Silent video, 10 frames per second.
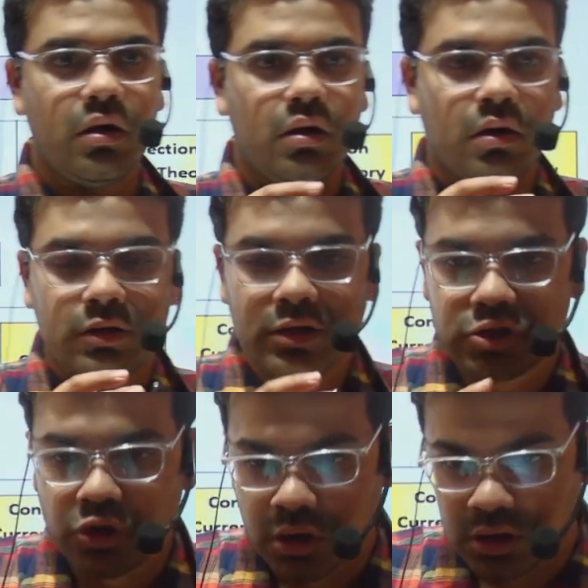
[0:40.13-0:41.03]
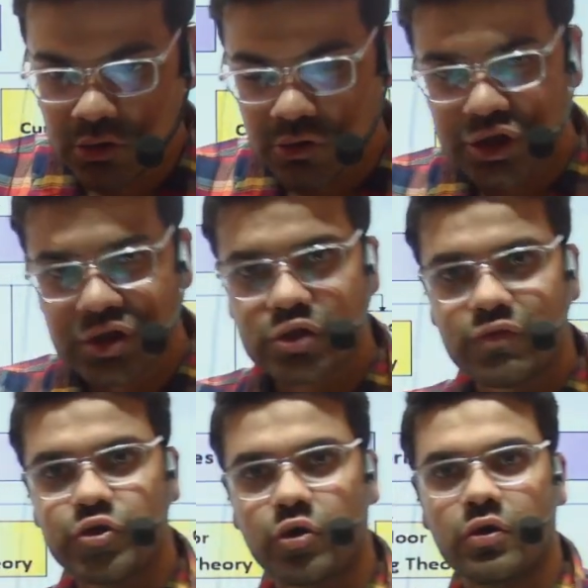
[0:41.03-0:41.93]
the questions of
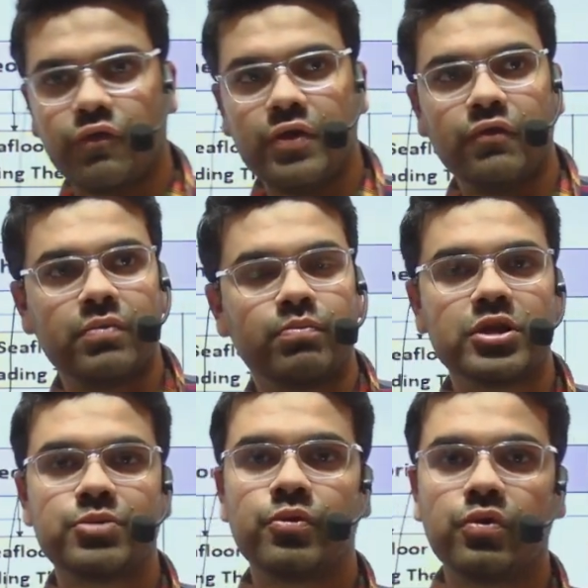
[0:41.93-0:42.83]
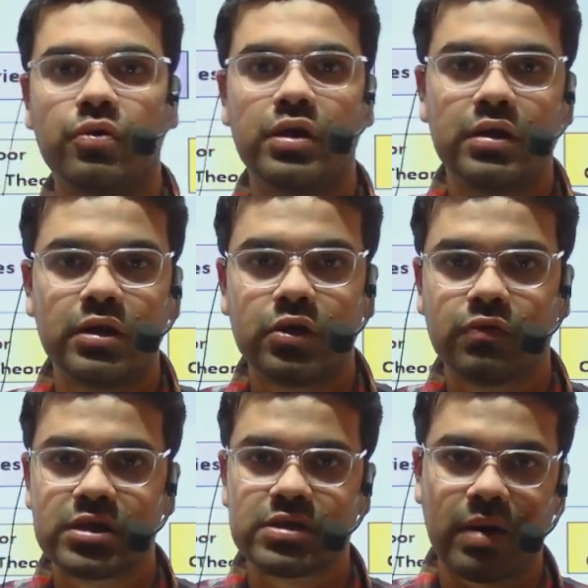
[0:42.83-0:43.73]
geography were much more oriented
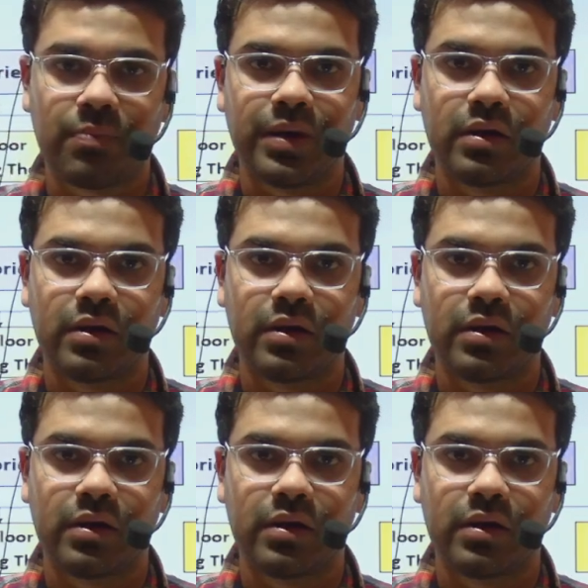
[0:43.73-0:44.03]
towards mapping,